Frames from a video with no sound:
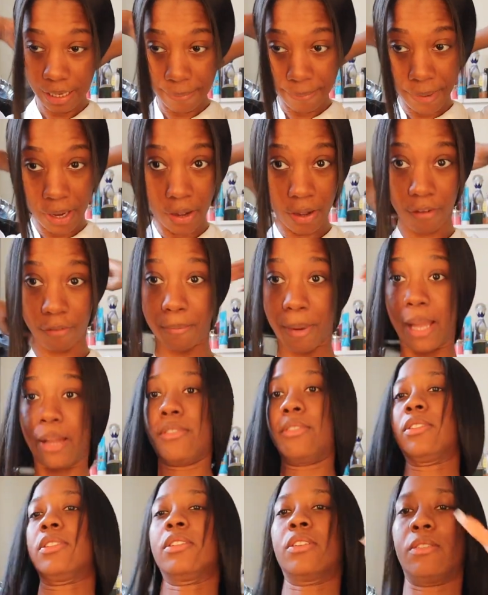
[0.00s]
amount of
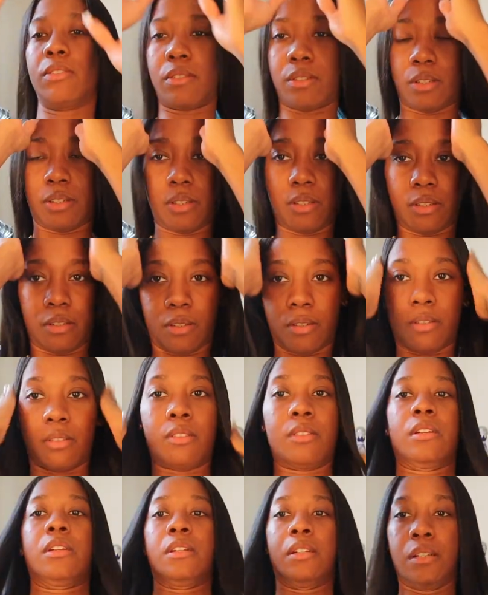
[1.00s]
Bio Silk,
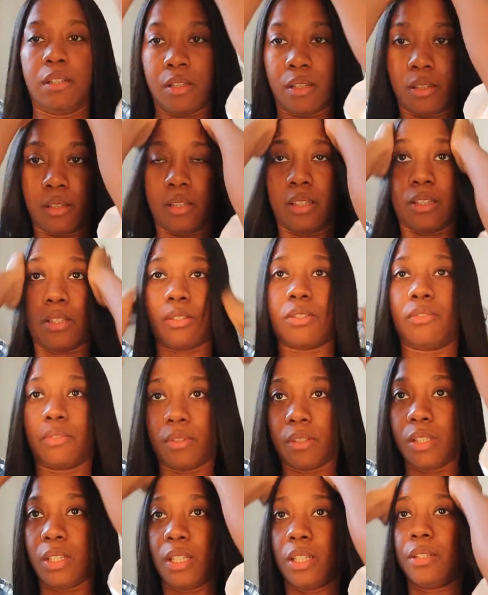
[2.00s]

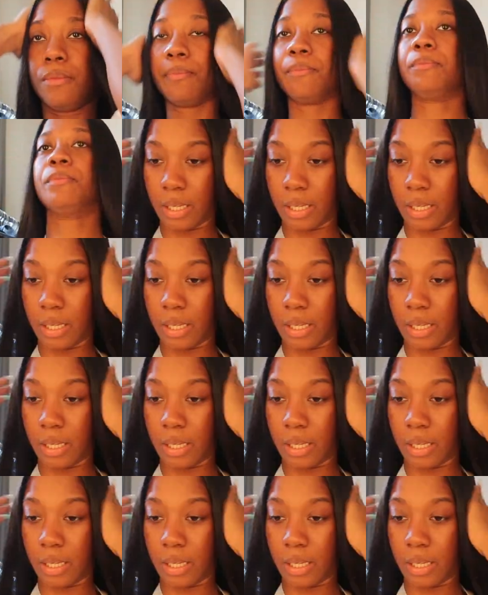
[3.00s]
literally.